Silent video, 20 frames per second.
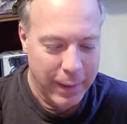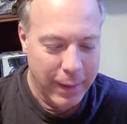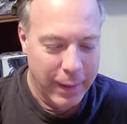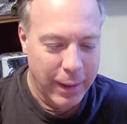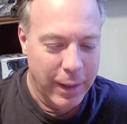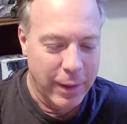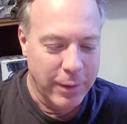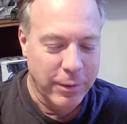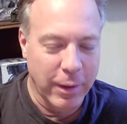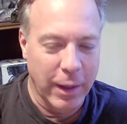
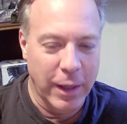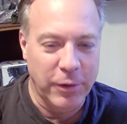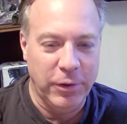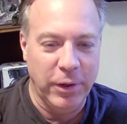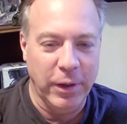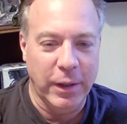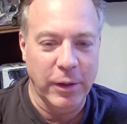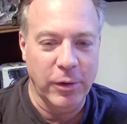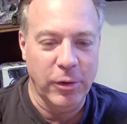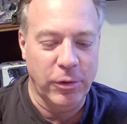so that she
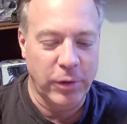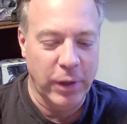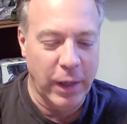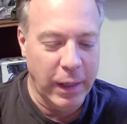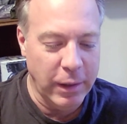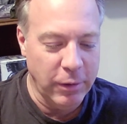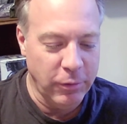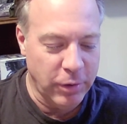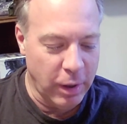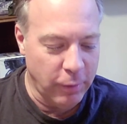can
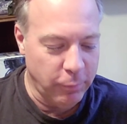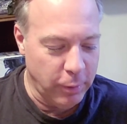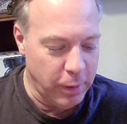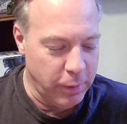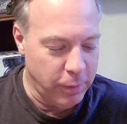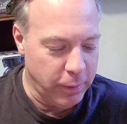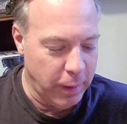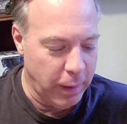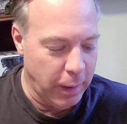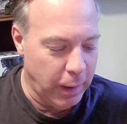change
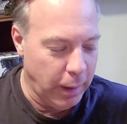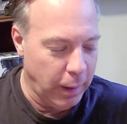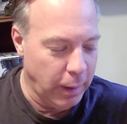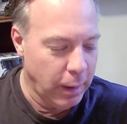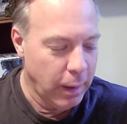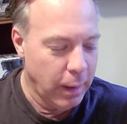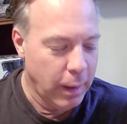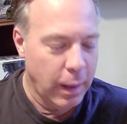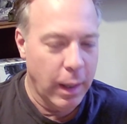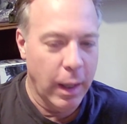everything.
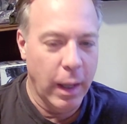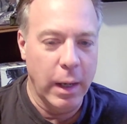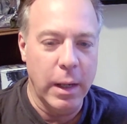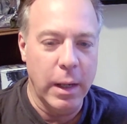And he